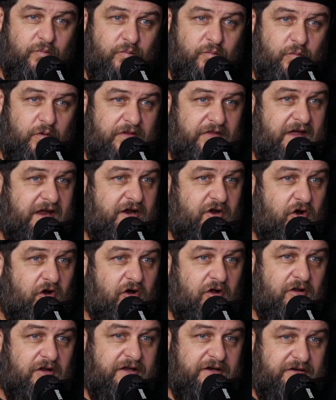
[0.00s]
when they
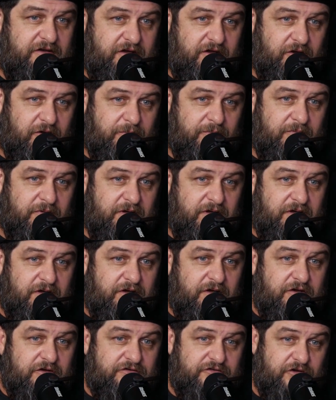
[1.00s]
call into him.
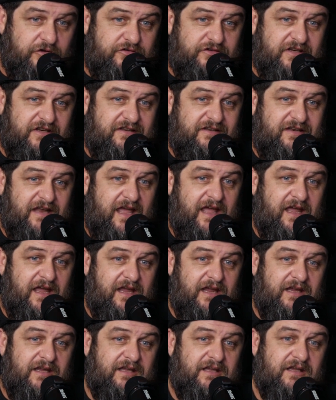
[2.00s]
So
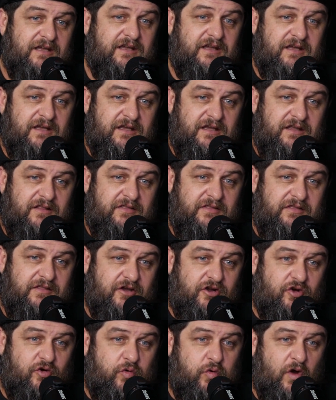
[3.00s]
today, the
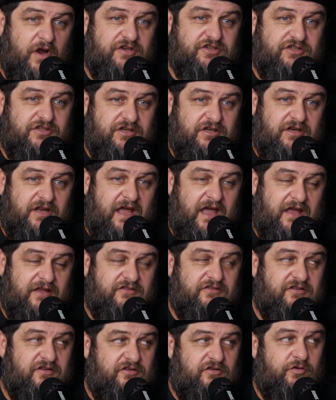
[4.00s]
question
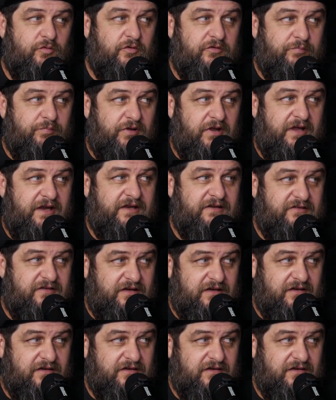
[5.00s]
has to do with planting.